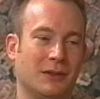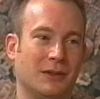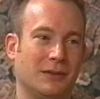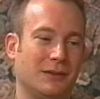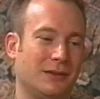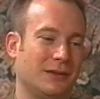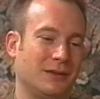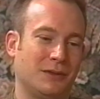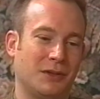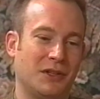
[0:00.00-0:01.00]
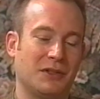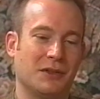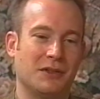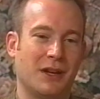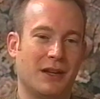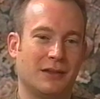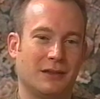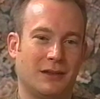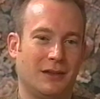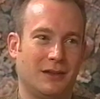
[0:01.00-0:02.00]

or traditional jazz,